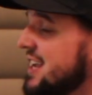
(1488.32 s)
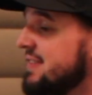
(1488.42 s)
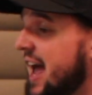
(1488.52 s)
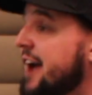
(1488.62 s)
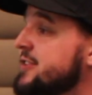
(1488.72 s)
Like
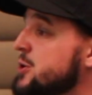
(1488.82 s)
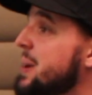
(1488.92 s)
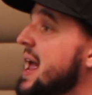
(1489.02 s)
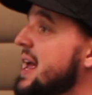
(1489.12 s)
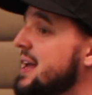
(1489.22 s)
even
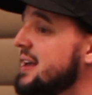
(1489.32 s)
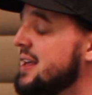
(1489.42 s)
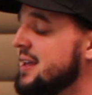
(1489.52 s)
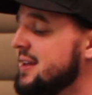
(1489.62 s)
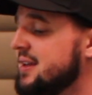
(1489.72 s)
after
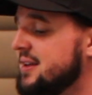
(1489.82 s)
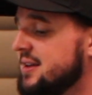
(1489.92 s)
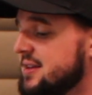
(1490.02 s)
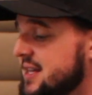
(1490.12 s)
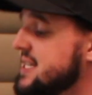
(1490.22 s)
paying
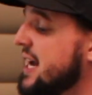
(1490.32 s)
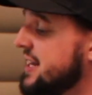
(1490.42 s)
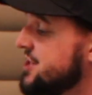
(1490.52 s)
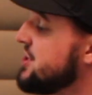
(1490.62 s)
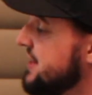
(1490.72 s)
the
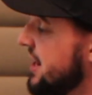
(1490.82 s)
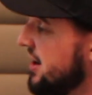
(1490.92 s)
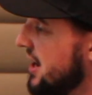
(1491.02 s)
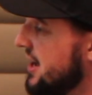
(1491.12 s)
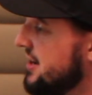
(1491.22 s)
technician
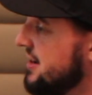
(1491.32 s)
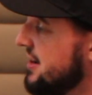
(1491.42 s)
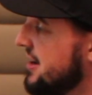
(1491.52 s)
their cut,